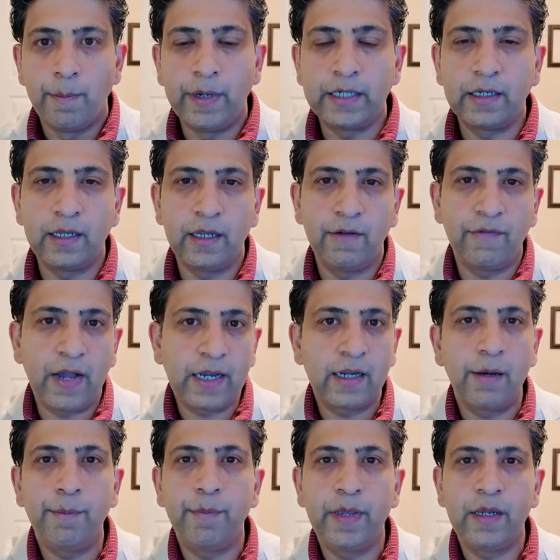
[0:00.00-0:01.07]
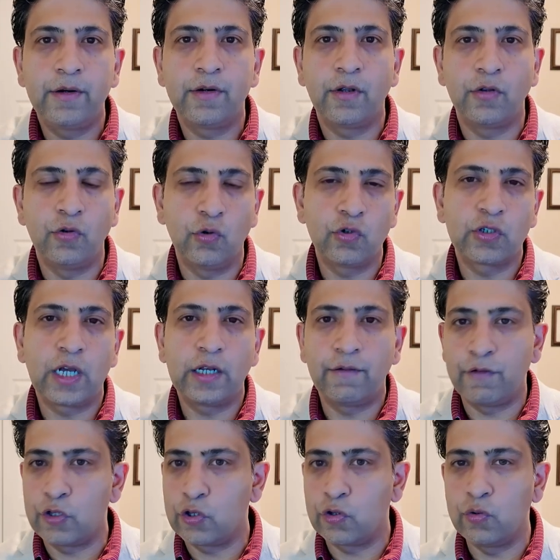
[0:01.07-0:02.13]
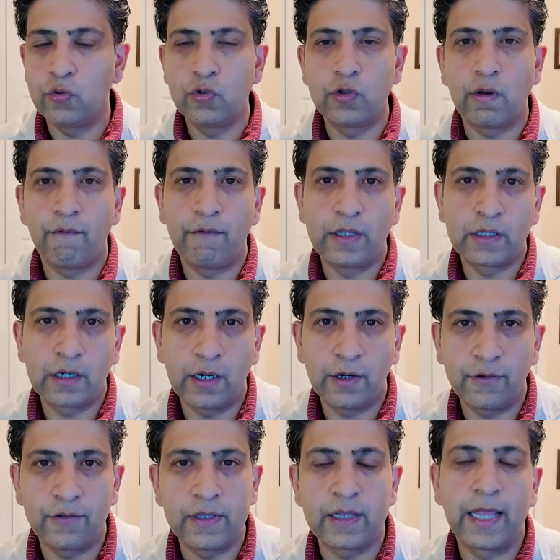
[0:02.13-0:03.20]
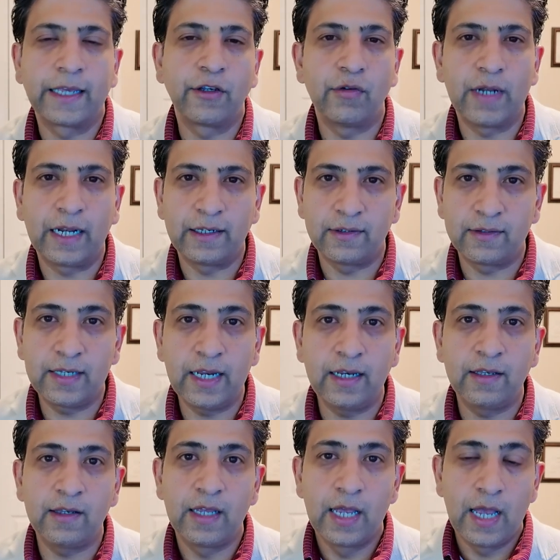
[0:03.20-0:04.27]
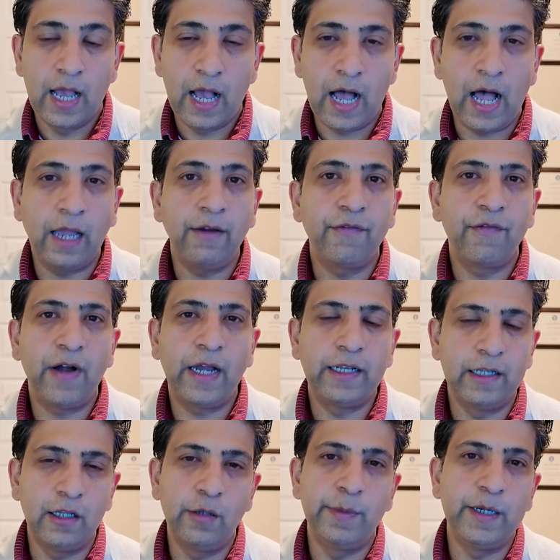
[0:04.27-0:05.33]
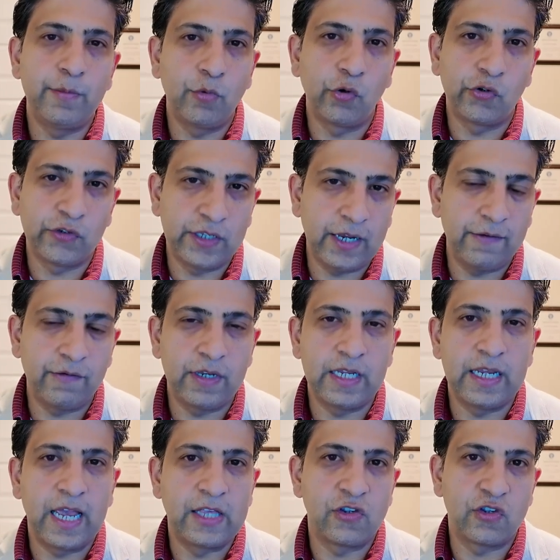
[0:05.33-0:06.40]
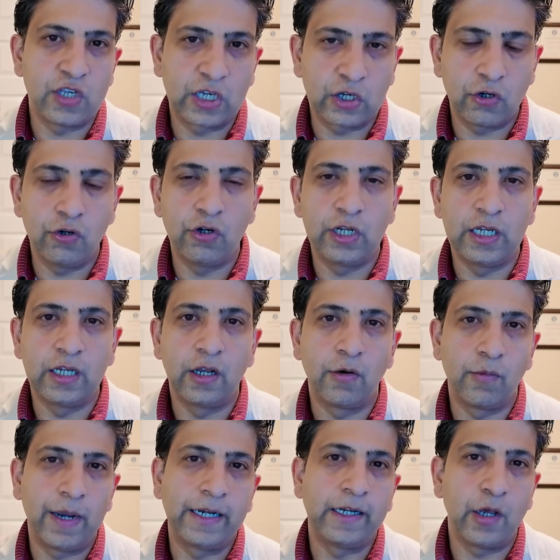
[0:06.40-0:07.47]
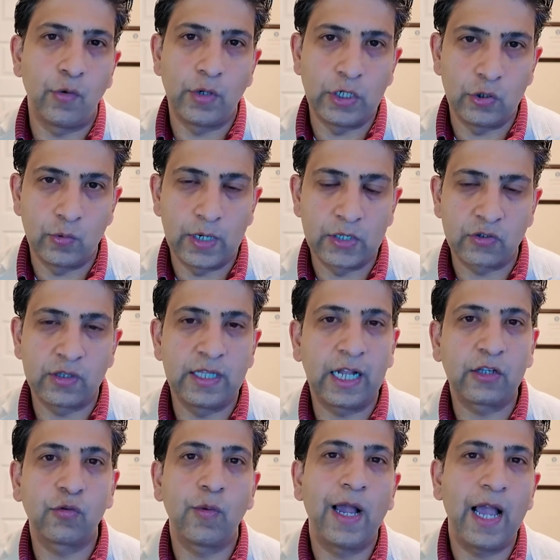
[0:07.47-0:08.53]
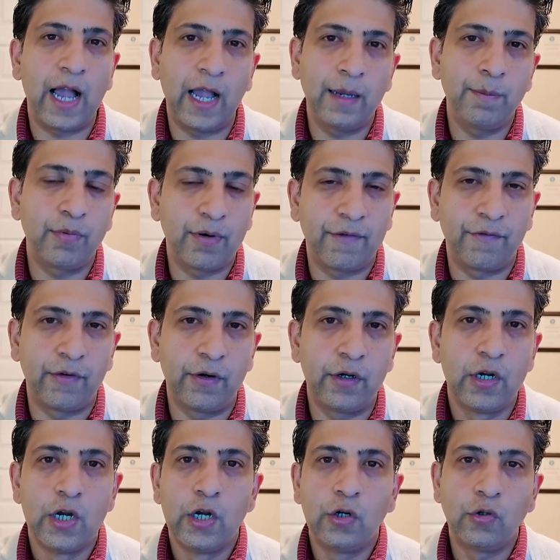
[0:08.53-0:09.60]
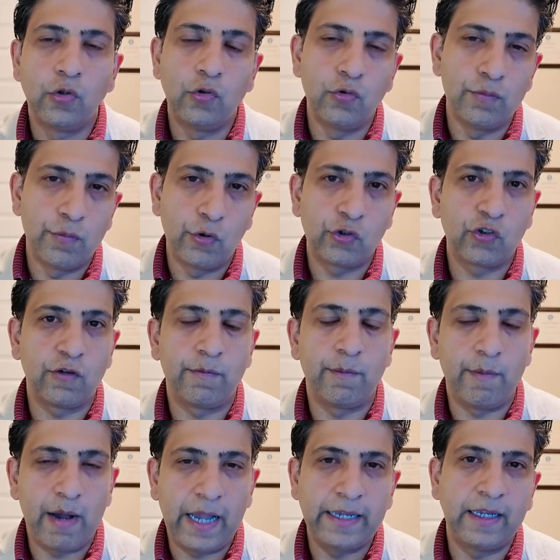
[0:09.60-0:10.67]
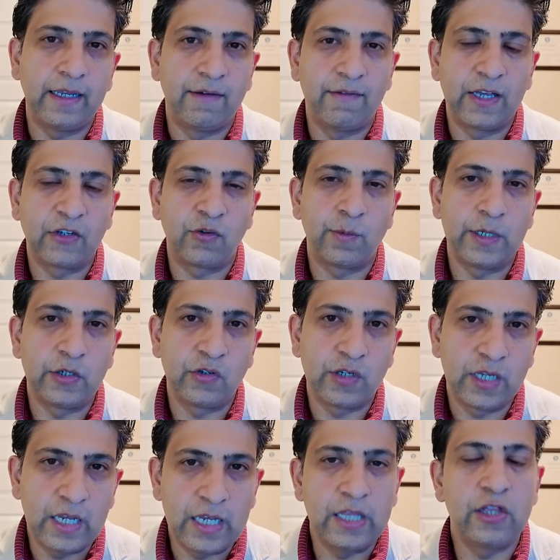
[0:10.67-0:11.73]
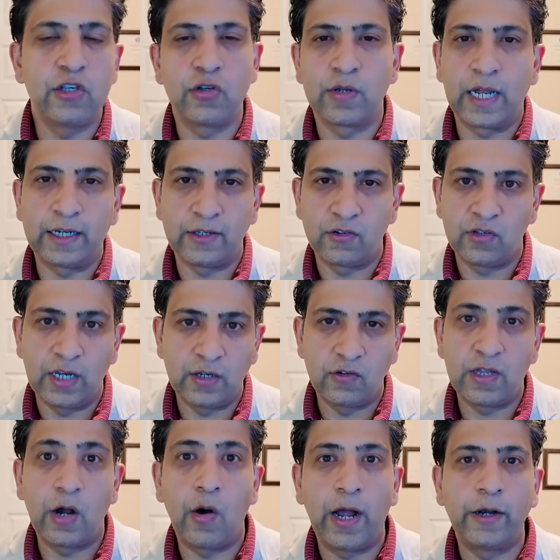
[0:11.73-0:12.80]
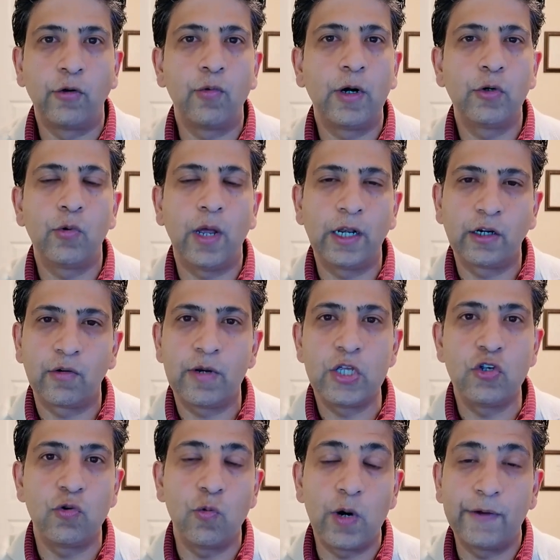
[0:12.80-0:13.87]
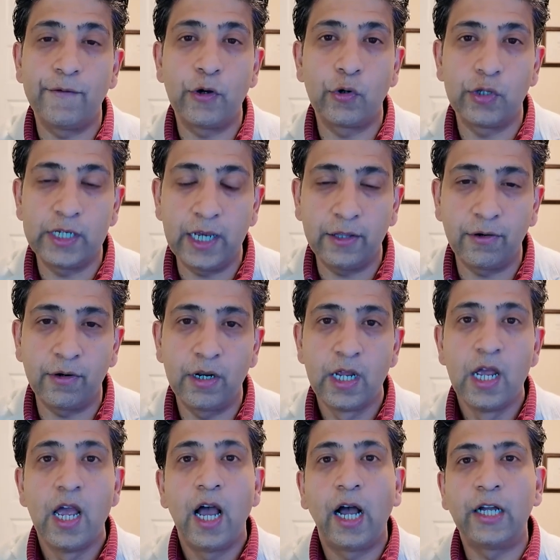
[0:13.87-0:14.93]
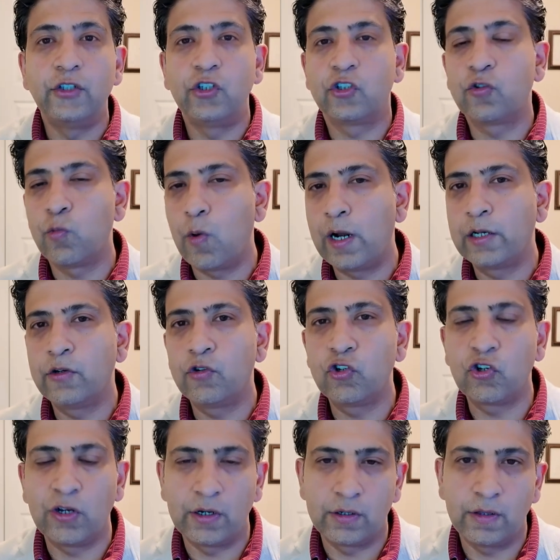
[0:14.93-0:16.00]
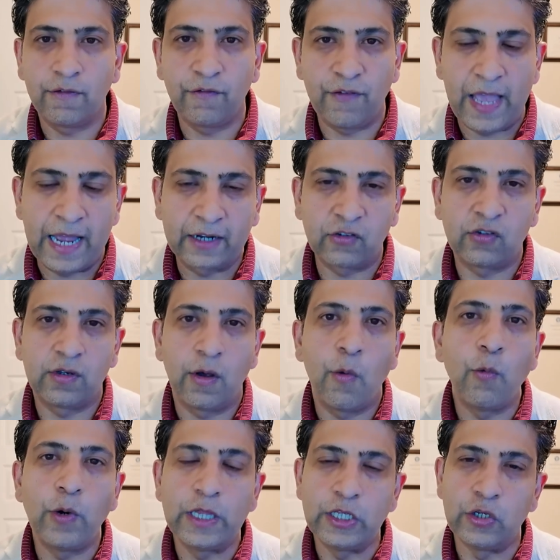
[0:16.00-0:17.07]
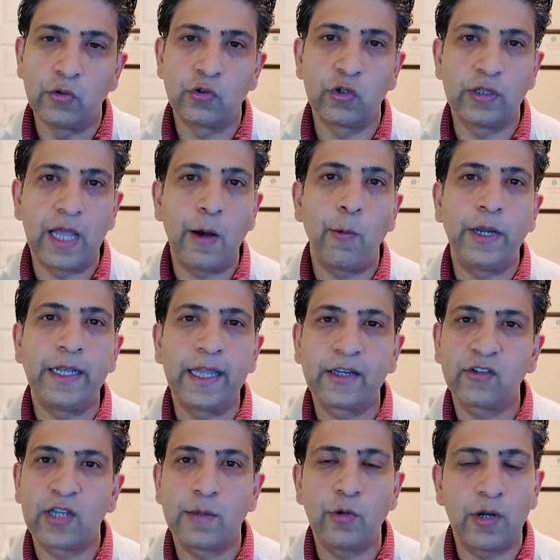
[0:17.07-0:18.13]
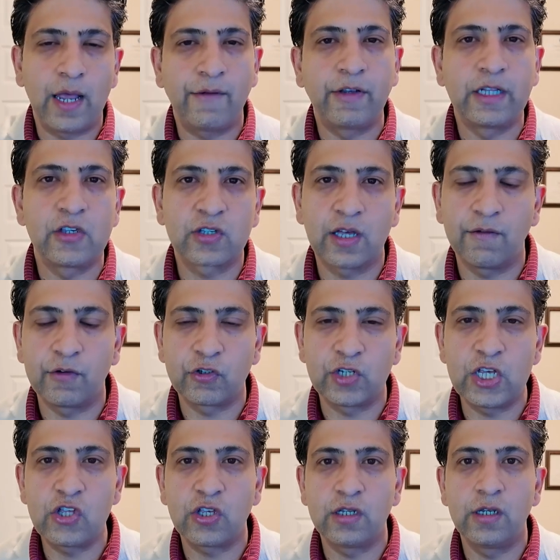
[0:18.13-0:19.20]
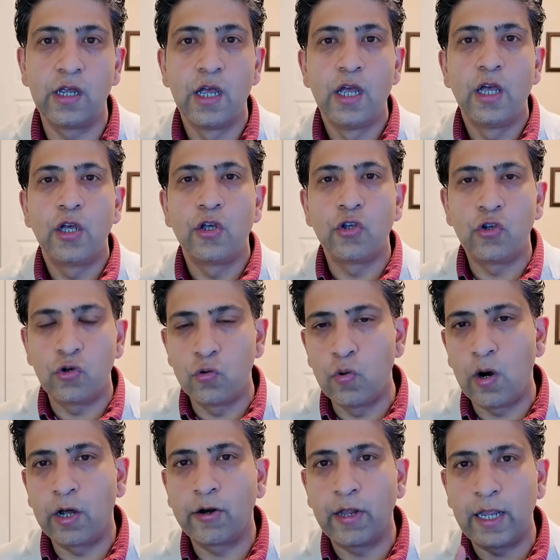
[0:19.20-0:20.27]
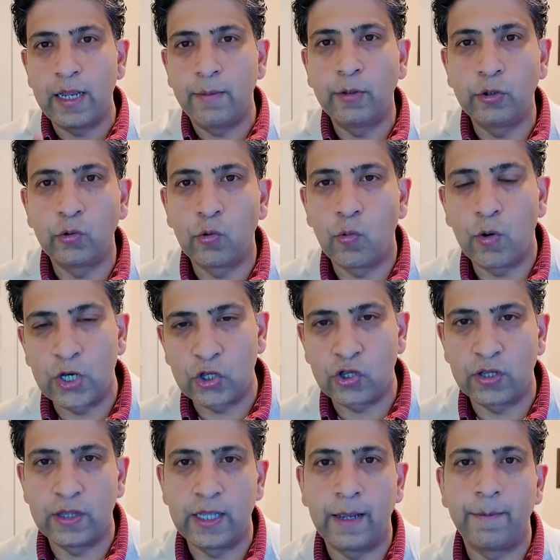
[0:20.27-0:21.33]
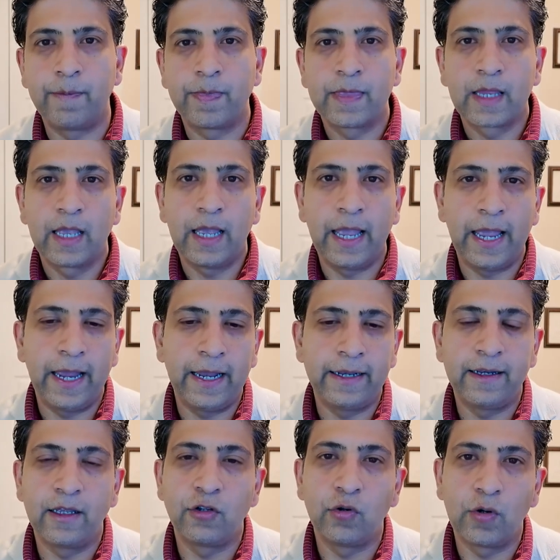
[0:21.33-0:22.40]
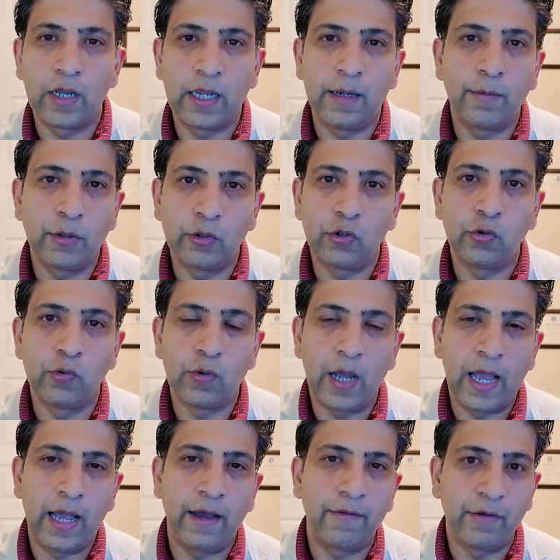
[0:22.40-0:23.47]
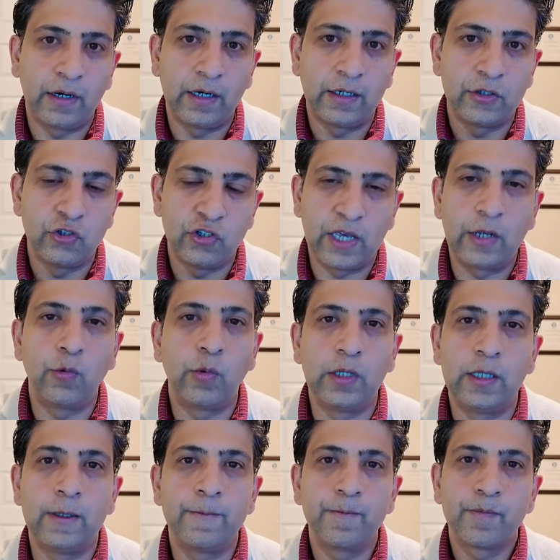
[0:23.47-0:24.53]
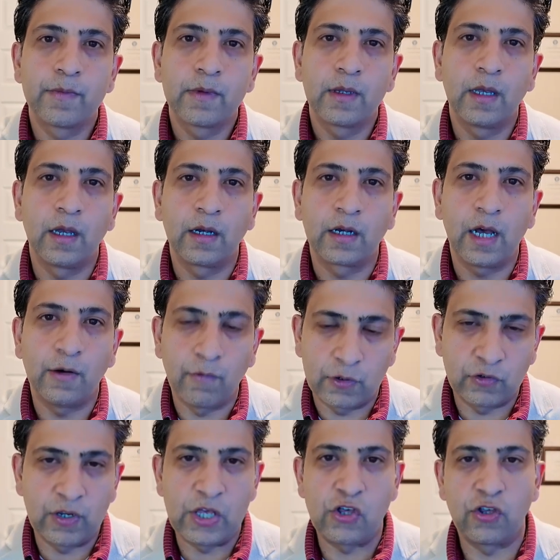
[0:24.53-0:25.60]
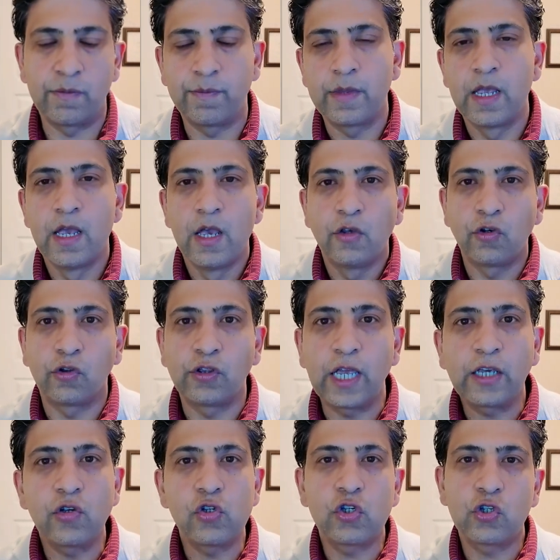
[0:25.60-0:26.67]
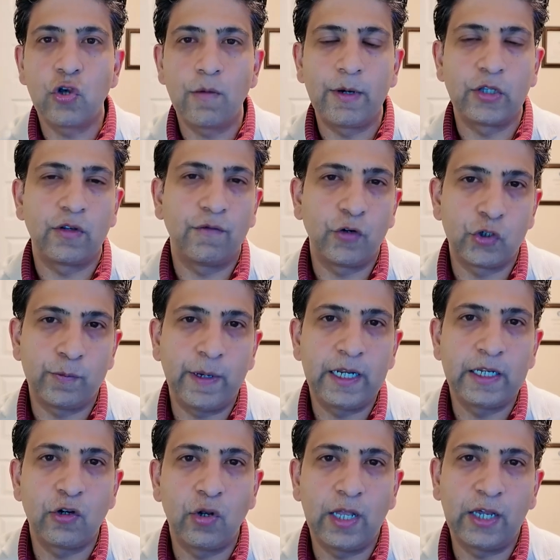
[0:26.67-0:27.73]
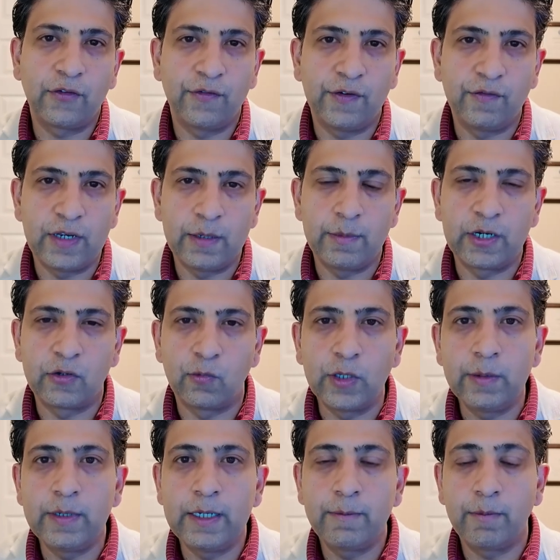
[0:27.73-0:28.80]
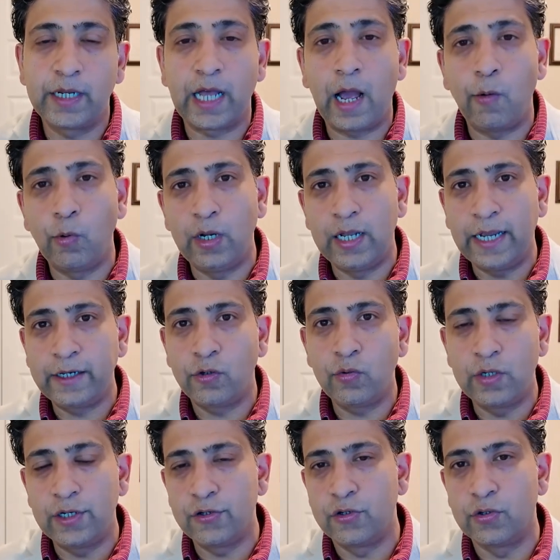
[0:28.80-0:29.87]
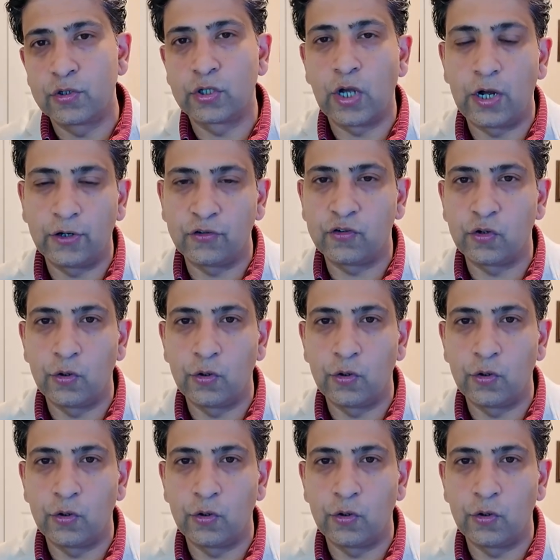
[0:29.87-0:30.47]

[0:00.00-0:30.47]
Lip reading: But if I compare those kind of issues with countries like United States, I find a little bit more safety and security right now in US. That's why I prefer to do most of my investments in the United States. Now, I don't want to encourage you one way or the other. I just wanted to share the facts with you. So that way, next time you're having this conversation, you are able to question them and you're able to have a genuine conversation. So thank you so much for spending your last 15 minutes with me, but I would like to hear your thoughts.